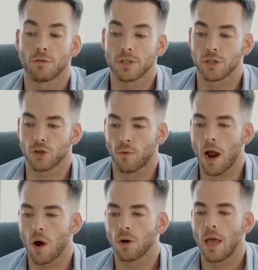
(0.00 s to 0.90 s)
services
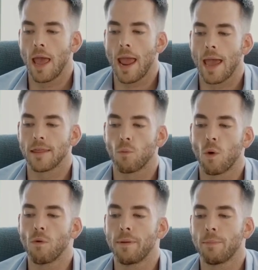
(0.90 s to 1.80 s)
around. And then
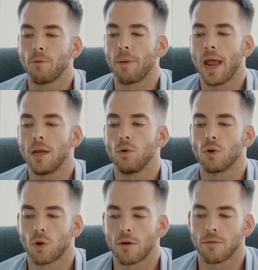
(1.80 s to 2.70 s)
what would people pay you
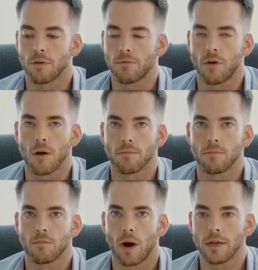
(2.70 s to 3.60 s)
to learn from,
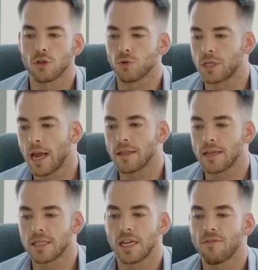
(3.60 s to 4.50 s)
right? So see
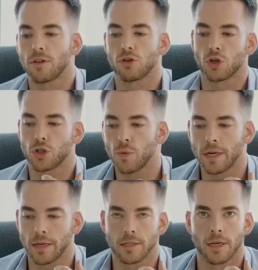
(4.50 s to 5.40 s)
if others are
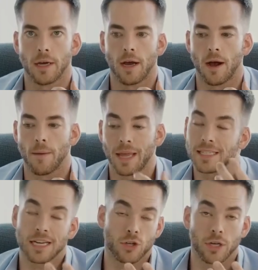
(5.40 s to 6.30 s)
doing it.
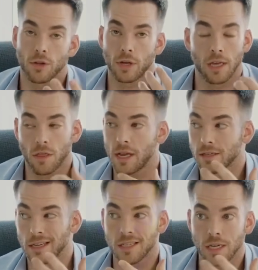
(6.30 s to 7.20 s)
That's actually another key thing
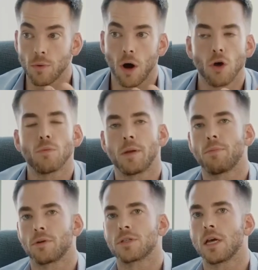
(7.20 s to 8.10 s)
is like see what other
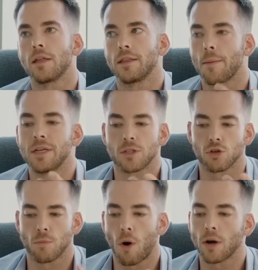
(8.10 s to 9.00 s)
people are selling. That means
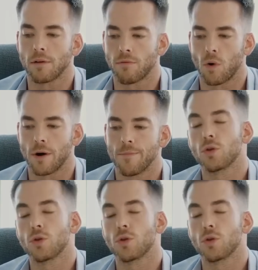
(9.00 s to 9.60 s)
there's a market for it.